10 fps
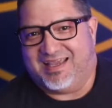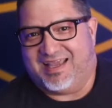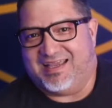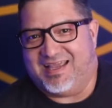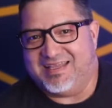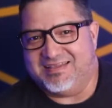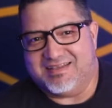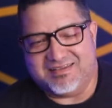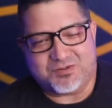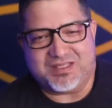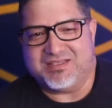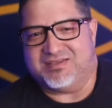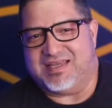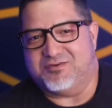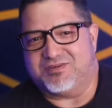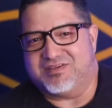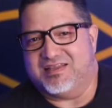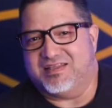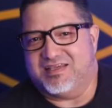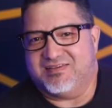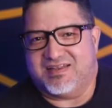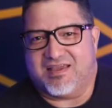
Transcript: And it's really just interesting things that